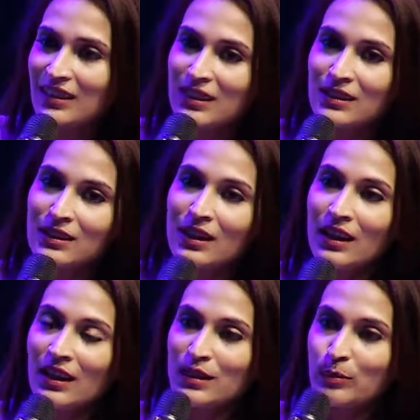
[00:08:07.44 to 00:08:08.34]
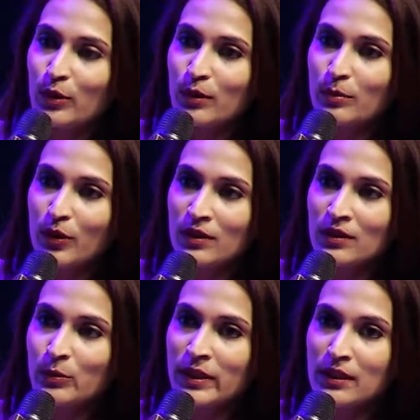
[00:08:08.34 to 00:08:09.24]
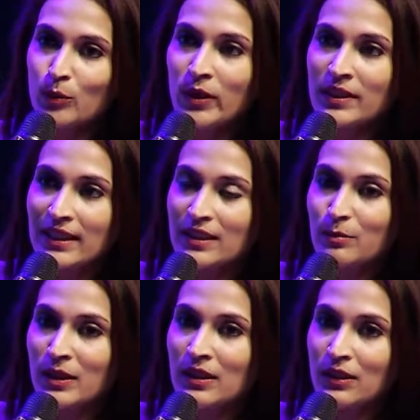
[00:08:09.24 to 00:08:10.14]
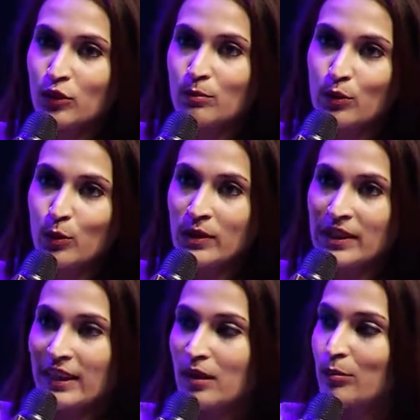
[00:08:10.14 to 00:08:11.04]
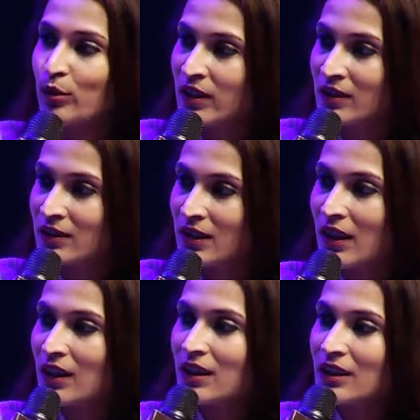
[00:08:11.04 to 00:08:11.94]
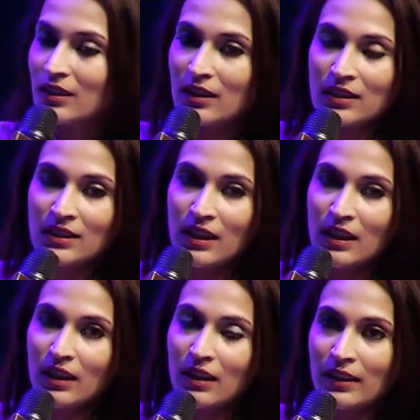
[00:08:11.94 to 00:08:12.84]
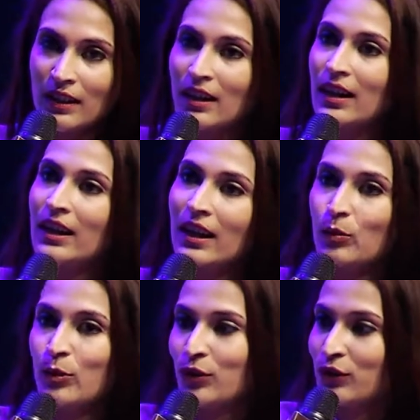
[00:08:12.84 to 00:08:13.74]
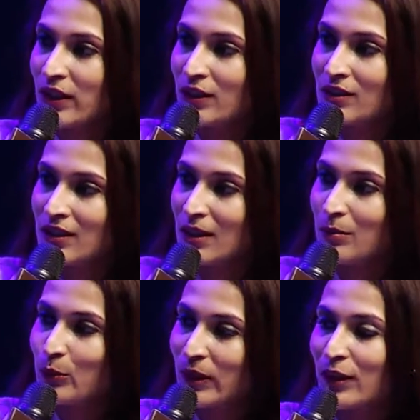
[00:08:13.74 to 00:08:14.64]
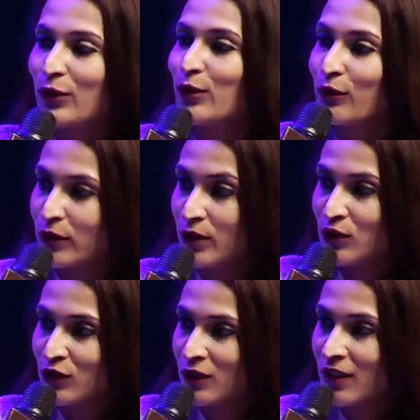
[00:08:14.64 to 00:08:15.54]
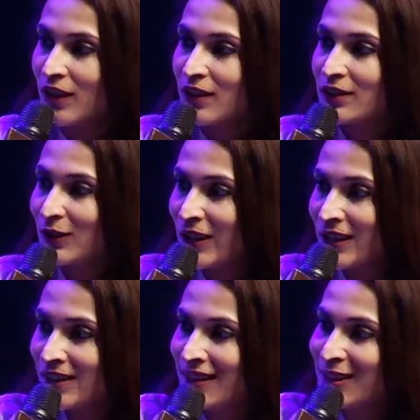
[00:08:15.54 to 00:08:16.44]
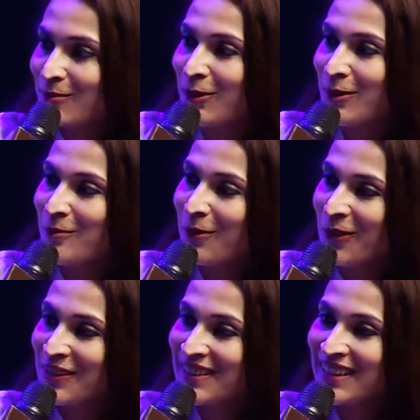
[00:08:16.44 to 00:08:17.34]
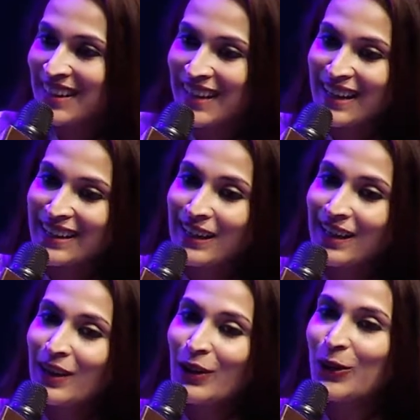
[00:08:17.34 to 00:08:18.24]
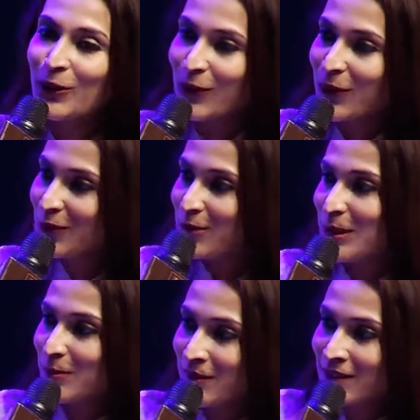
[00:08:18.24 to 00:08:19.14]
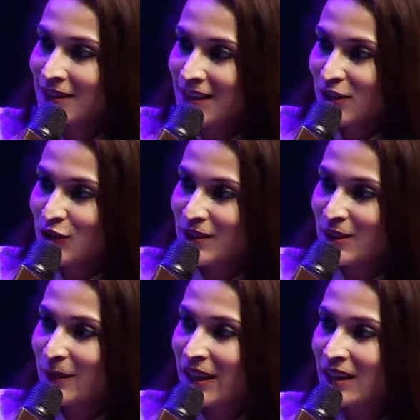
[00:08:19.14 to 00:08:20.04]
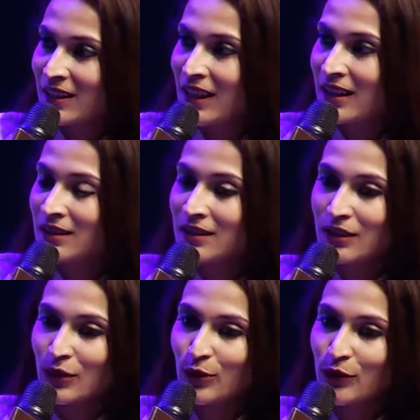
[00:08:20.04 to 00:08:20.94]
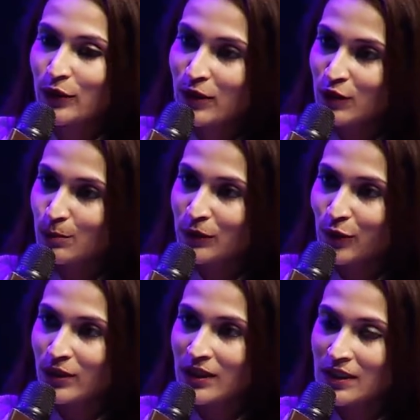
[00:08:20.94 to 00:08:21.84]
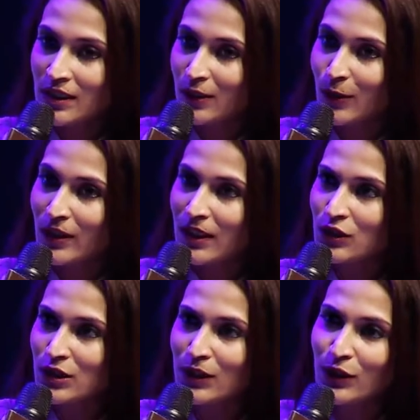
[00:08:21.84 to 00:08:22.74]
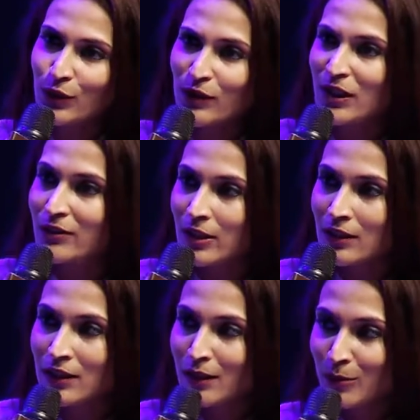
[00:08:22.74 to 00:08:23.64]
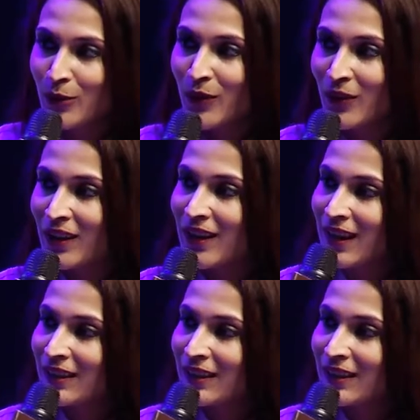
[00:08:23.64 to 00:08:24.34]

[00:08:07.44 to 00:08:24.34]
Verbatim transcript: that's it's more important when someone tells me that your book was like a breeze rather than saying yeah i get what you're trying to say but when are you going to finish so i think it's more important that i hold on to people's attention span and you know finish before they say okay she could have given a little more i